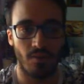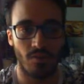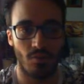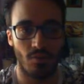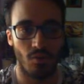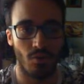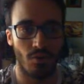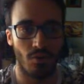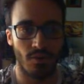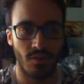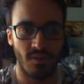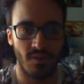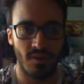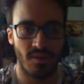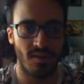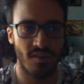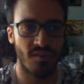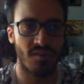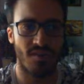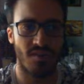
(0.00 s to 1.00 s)
So this
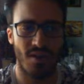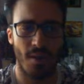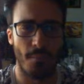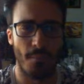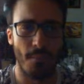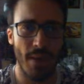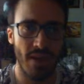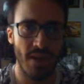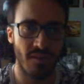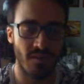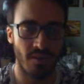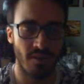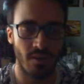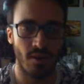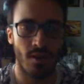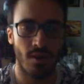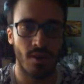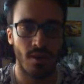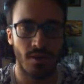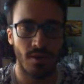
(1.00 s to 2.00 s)
is amazing.
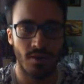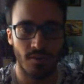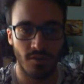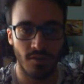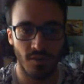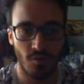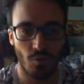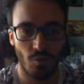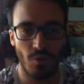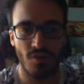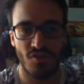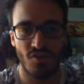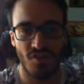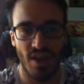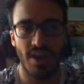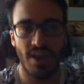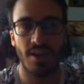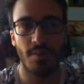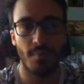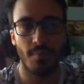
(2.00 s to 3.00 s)
This will
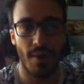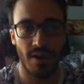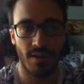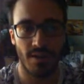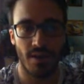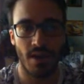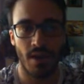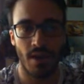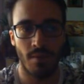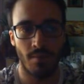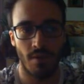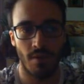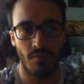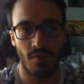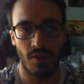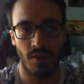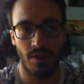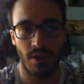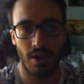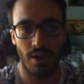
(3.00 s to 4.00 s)
shake the meta game. I
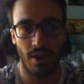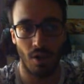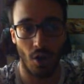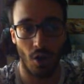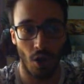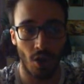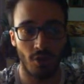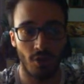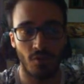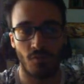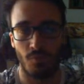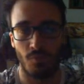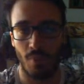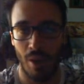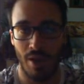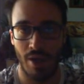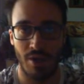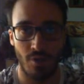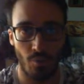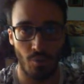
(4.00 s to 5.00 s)
think that a lot of
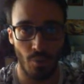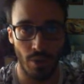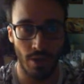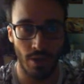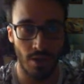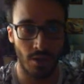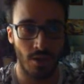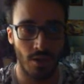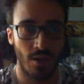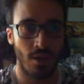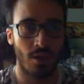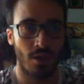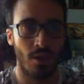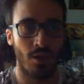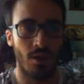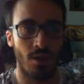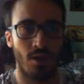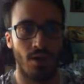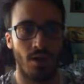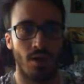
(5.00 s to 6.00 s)
players will
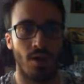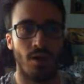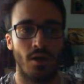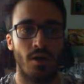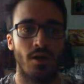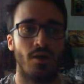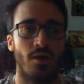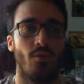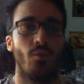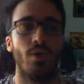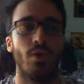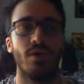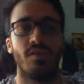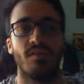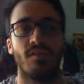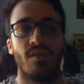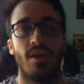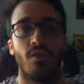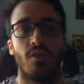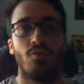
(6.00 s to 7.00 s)

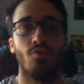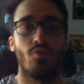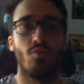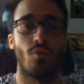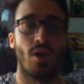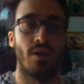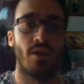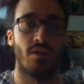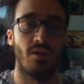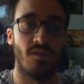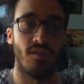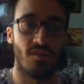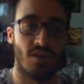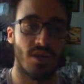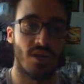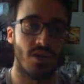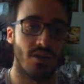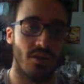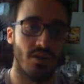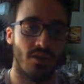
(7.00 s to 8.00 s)
decide to run this
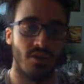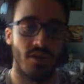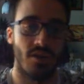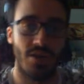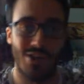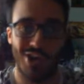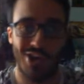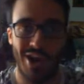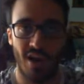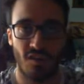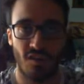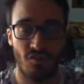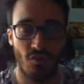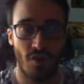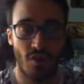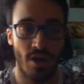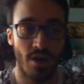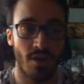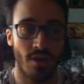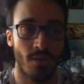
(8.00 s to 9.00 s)
card in their extra
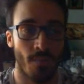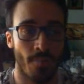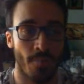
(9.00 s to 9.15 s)
deck.